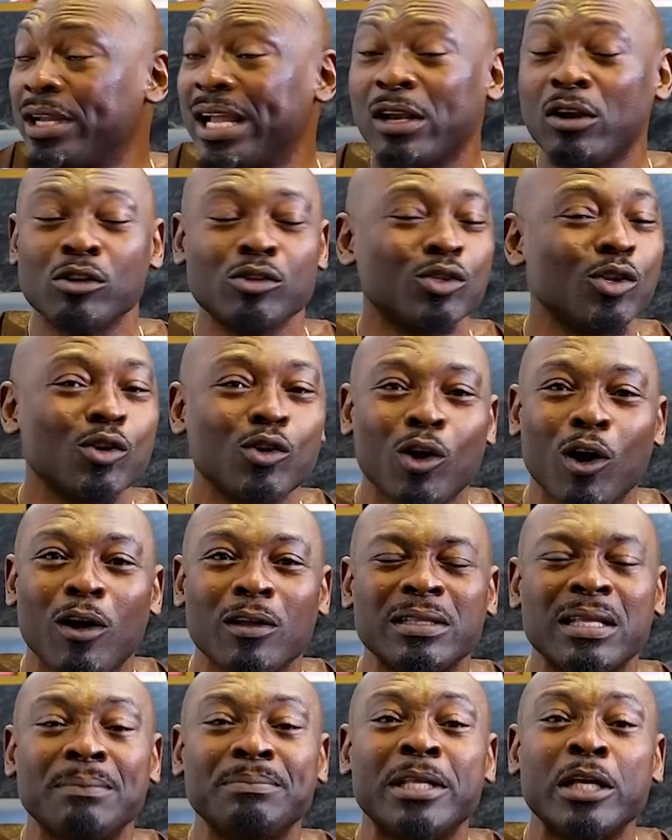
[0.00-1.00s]
You can also
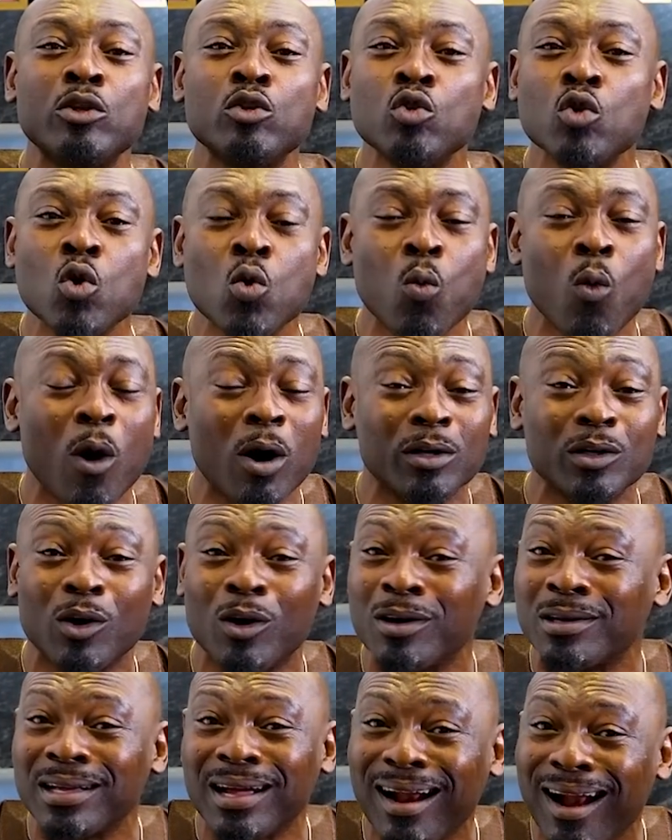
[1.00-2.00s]
call them the New World
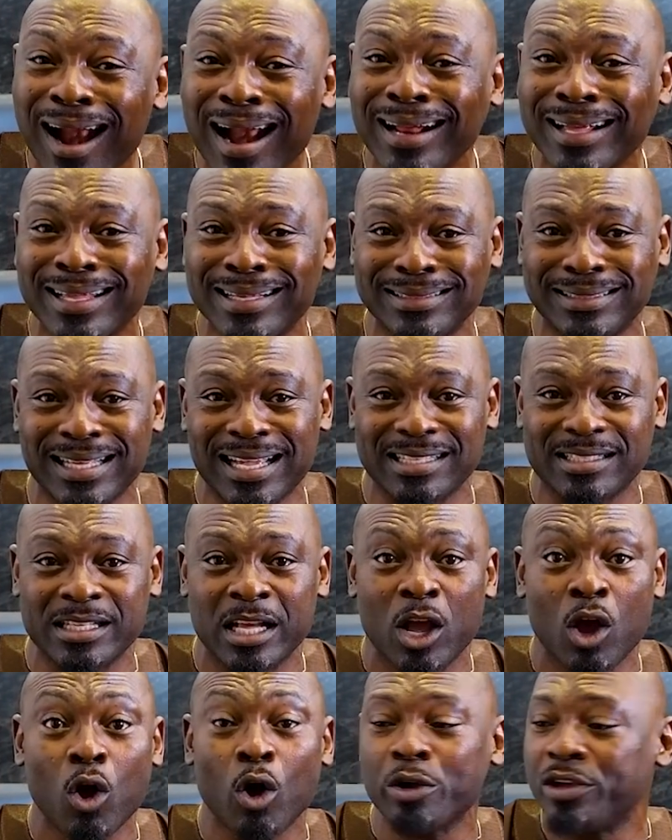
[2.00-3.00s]
Order
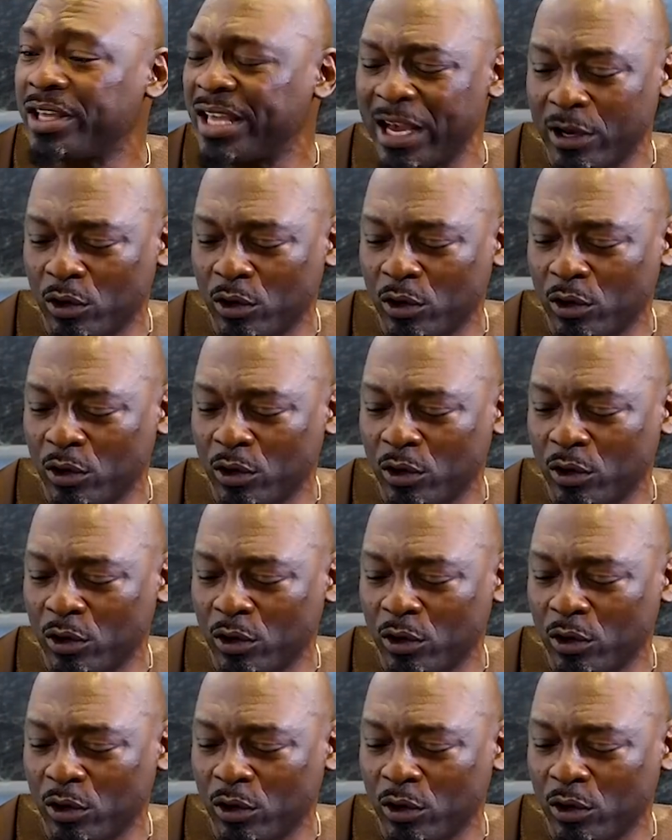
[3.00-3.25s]
architects, or you